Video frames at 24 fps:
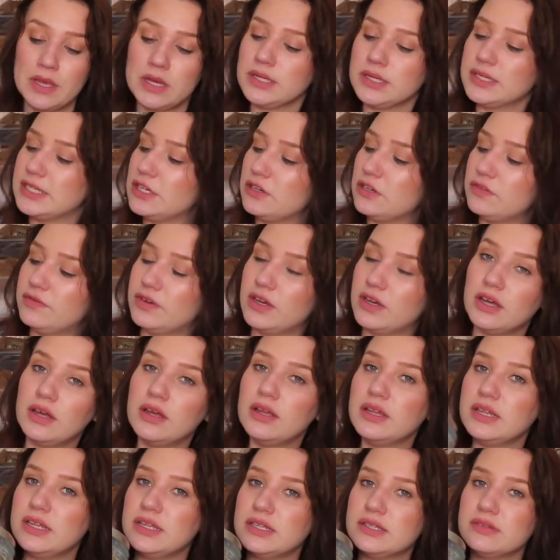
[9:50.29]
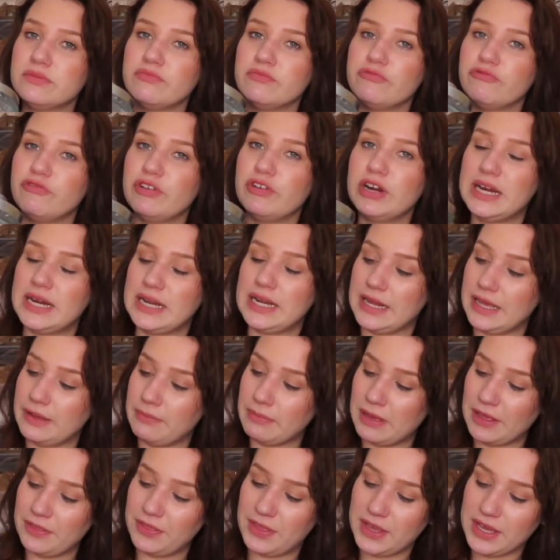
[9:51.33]
Silver isn't really
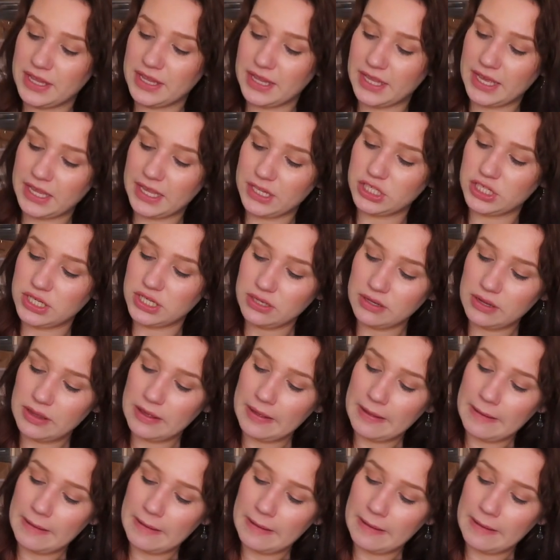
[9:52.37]
my thing in the kitchen.